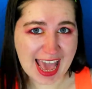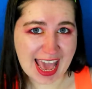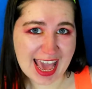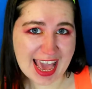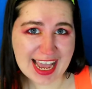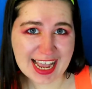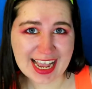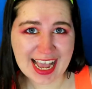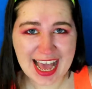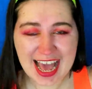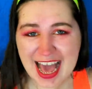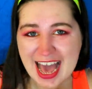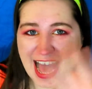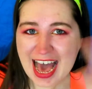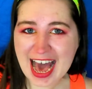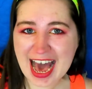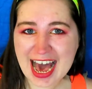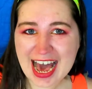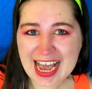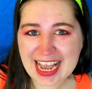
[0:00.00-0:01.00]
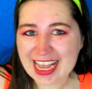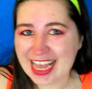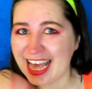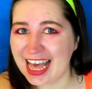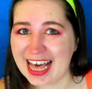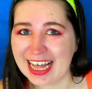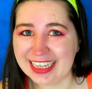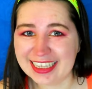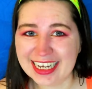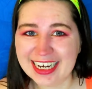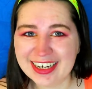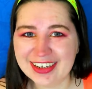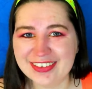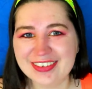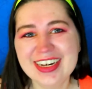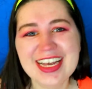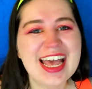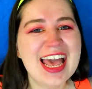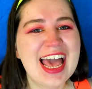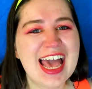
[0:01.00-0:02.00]
Hey, hi,
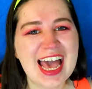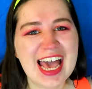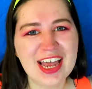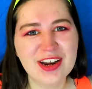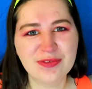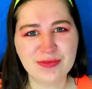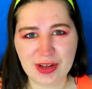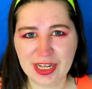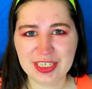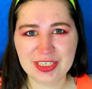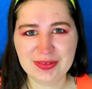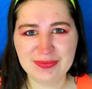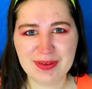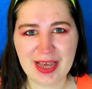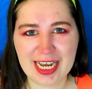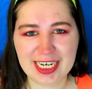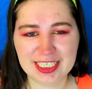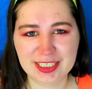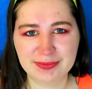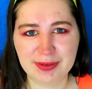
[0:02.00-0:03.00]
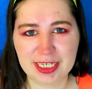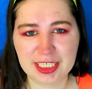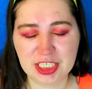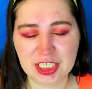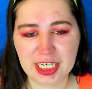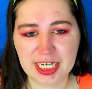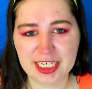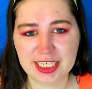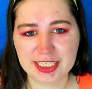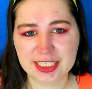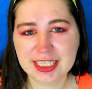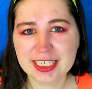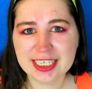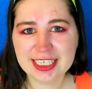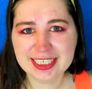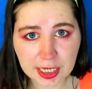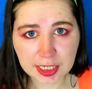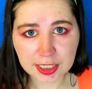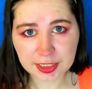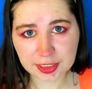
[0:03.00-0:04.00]
hello, and welcome back to my channel.
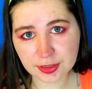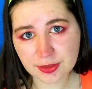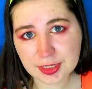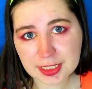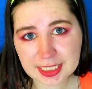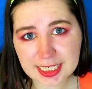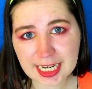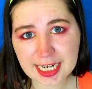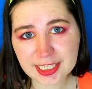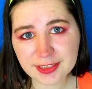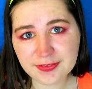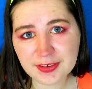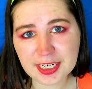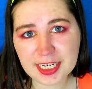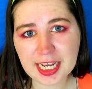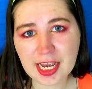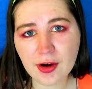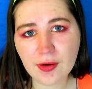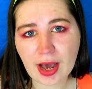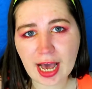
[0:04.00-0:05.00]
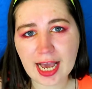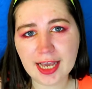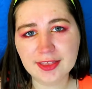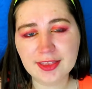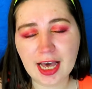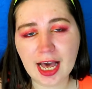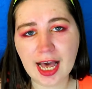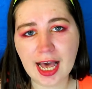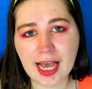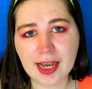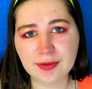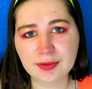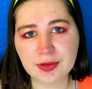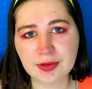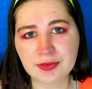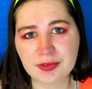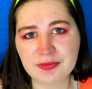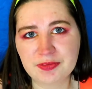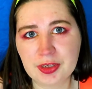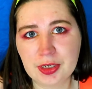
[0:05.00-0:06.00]
So in today's video, I thought I would
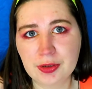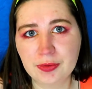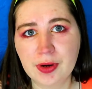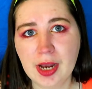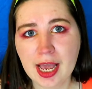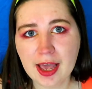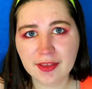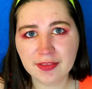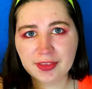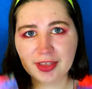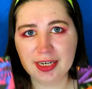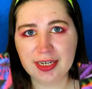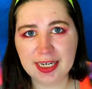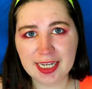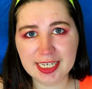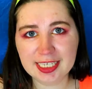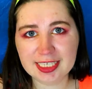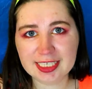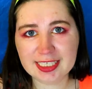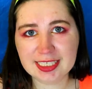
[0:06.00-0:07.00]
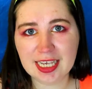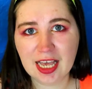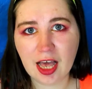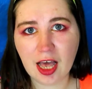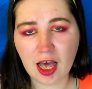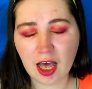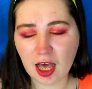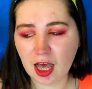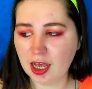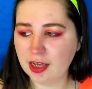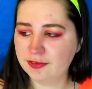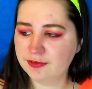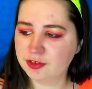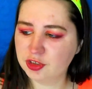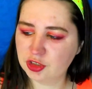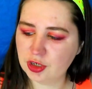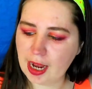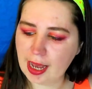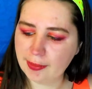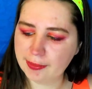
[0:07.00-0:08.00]
review the NYX
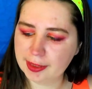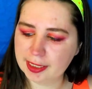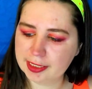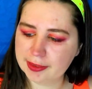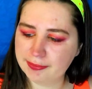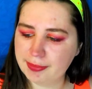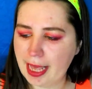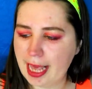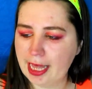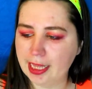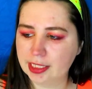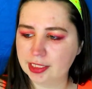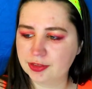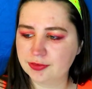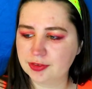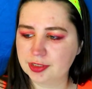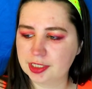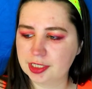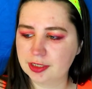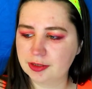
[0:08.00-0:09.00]
Off Tropic palettes for